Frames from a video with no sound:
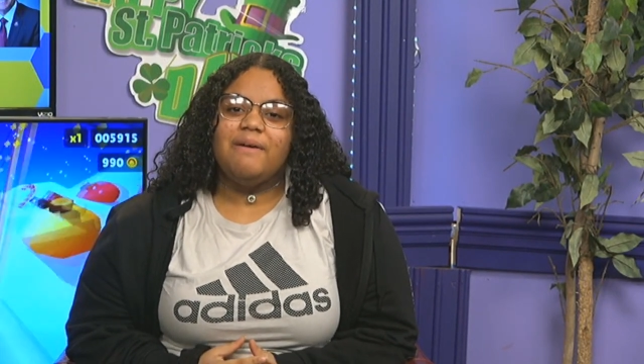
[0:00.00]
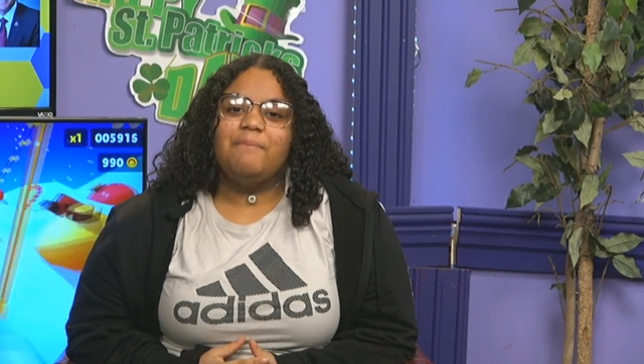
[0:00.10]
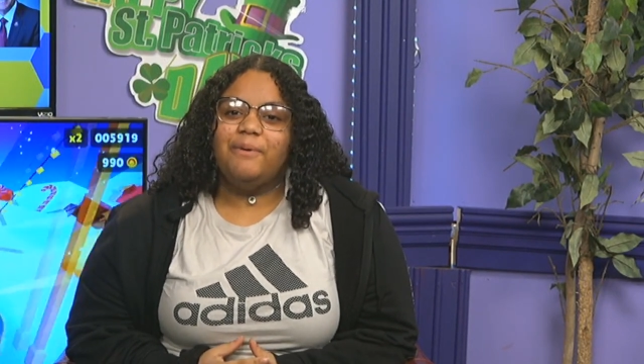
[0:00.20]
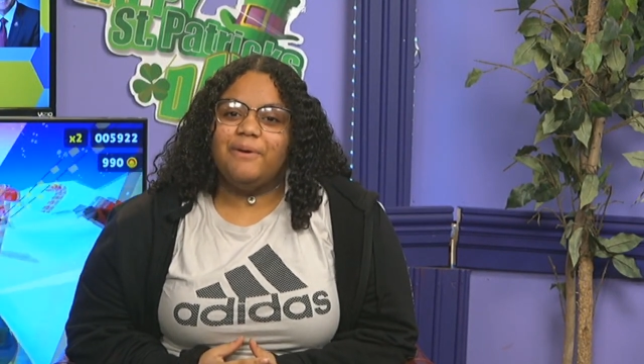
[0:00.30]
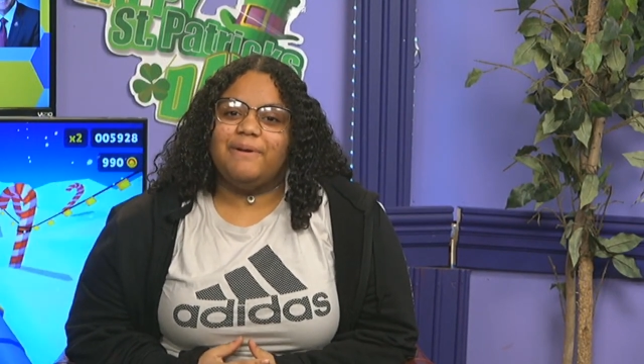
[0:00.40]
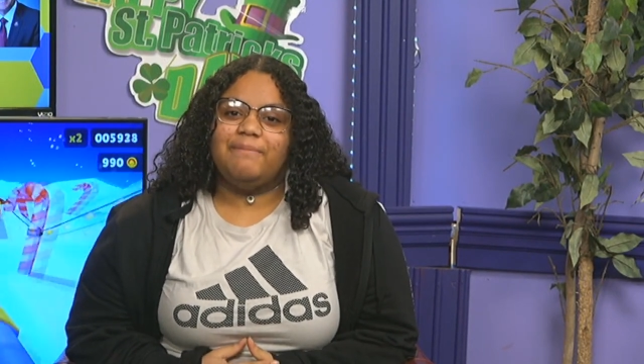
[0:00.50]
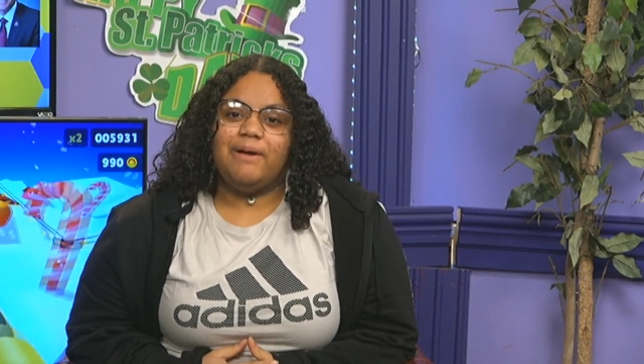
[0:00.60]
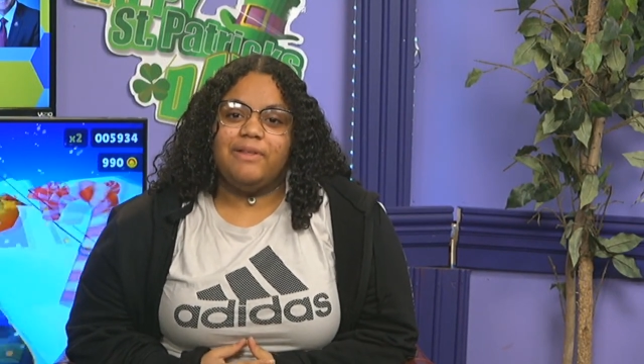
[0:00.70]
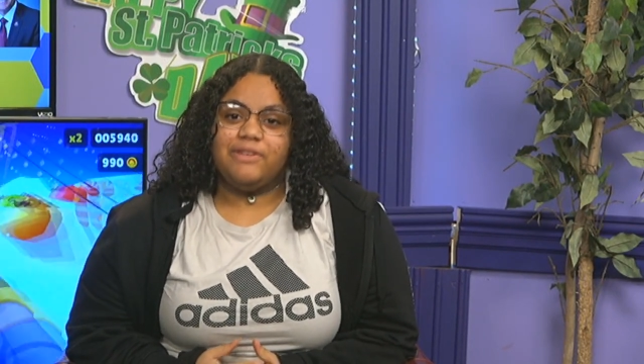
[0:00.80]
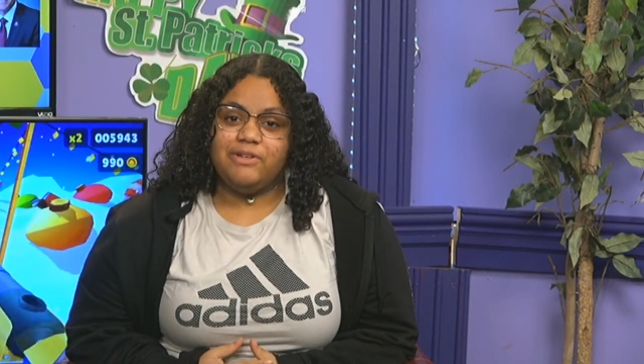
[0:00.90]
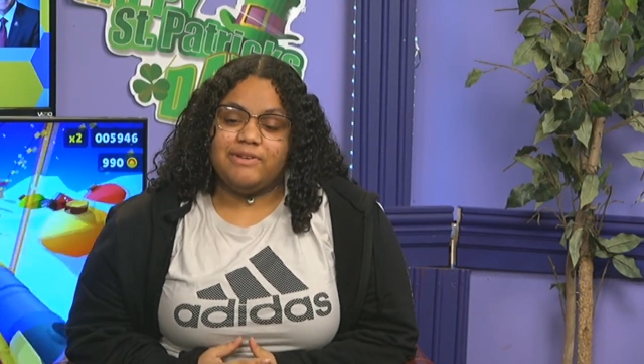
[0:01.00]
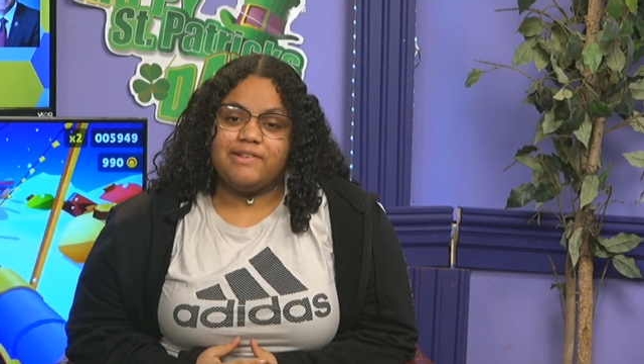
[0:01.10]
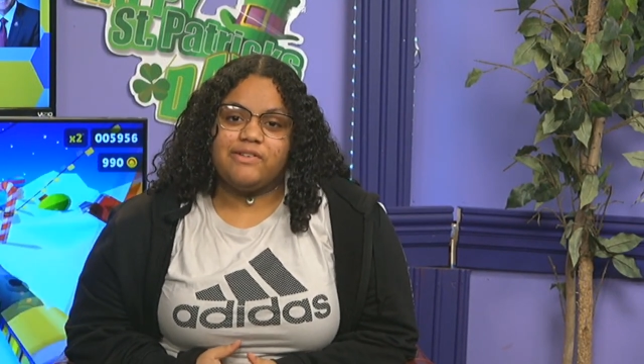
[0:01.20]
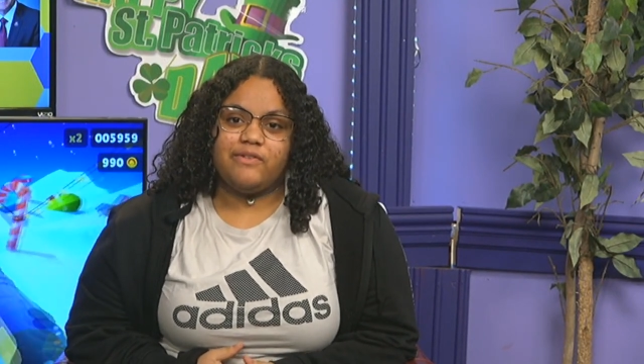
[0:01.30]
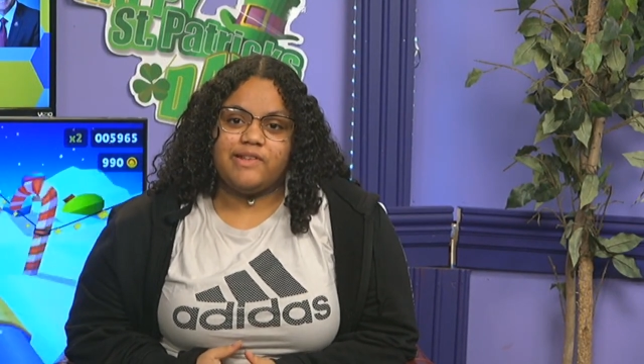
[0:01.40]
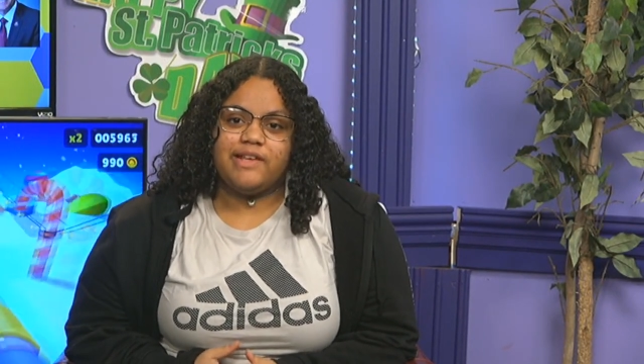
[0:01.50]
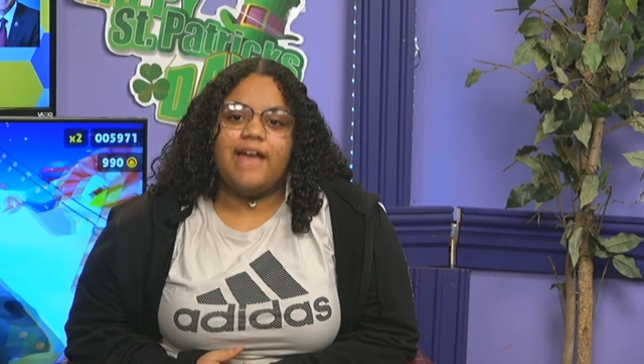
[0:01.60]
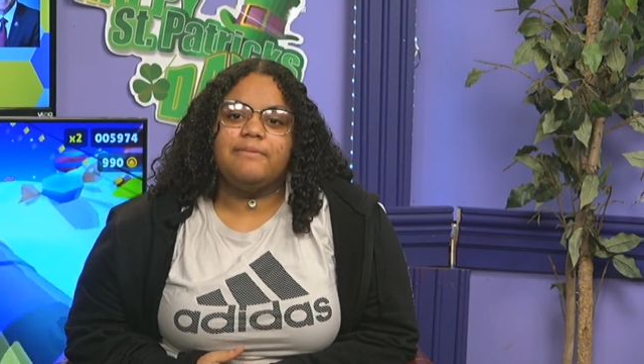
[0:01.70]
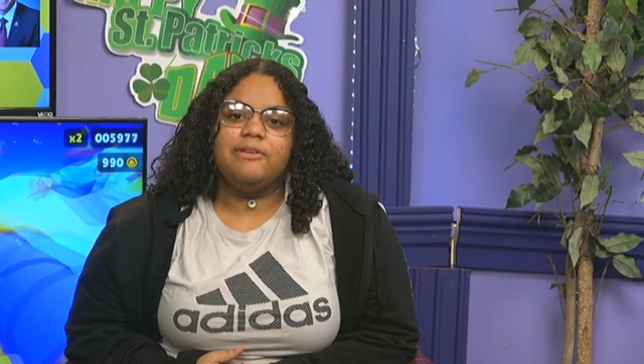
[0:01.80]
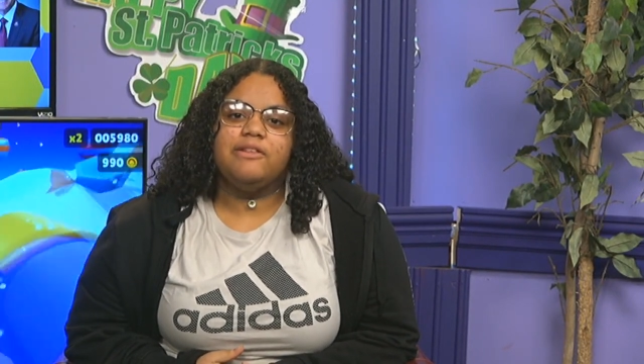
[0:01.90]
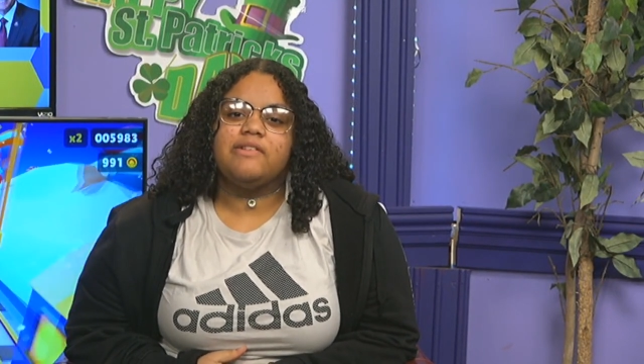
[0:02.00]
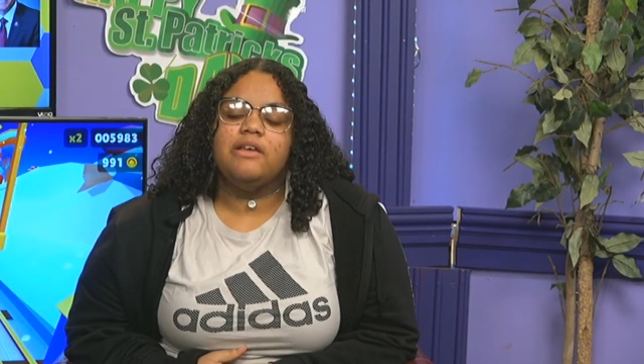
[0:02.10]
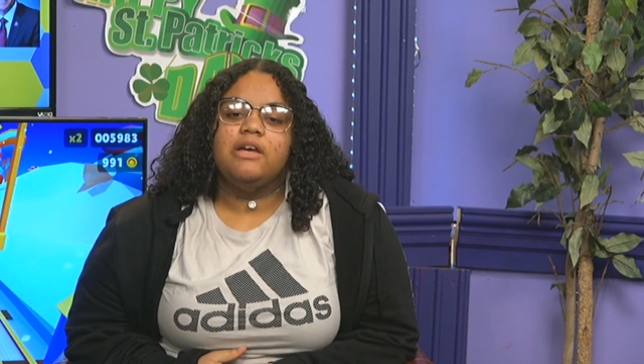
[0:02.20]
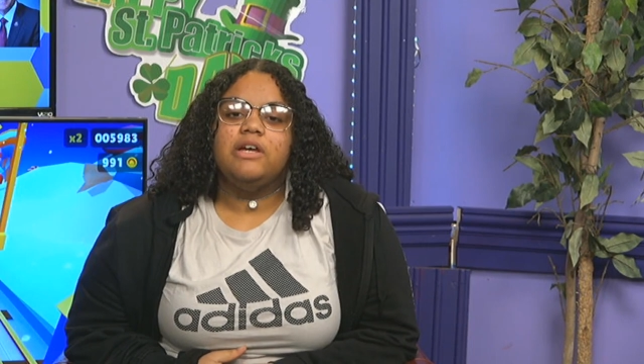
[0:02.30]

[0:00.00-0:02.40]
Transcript: more about the U.S. Service Academies.